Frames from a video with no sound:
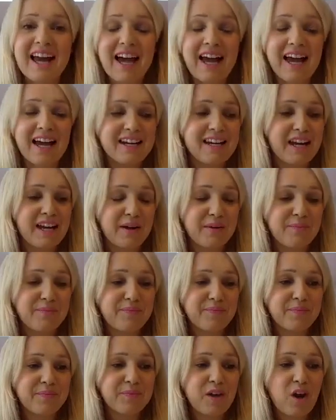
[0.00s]

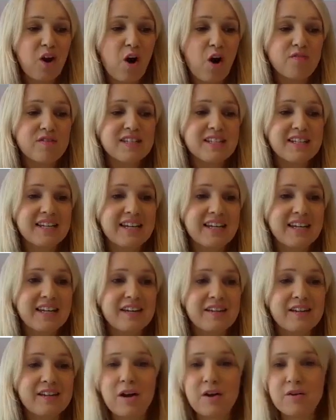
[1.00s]
and
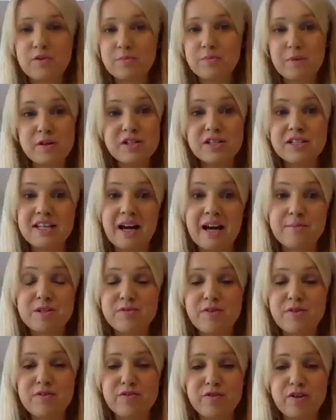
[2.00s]
obviously most of the time it's
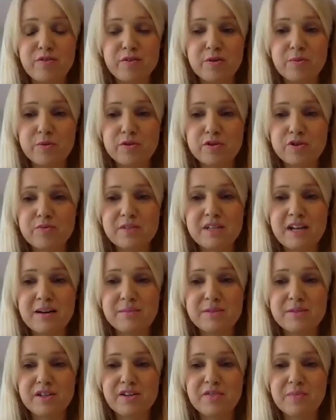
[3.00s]
very fruitful, but
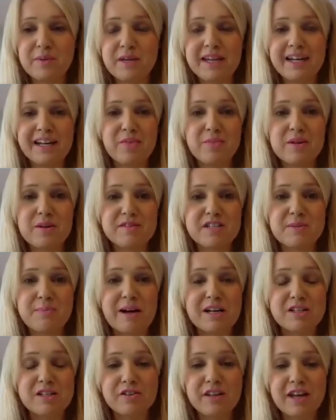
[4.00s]
sometimes there can be a little bit of a
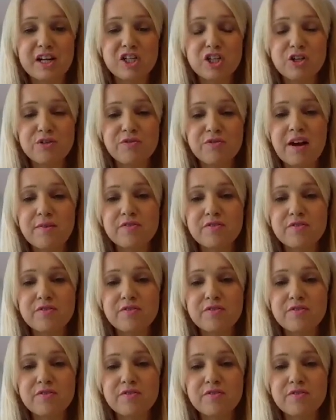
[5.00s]
spat on there. Do you ever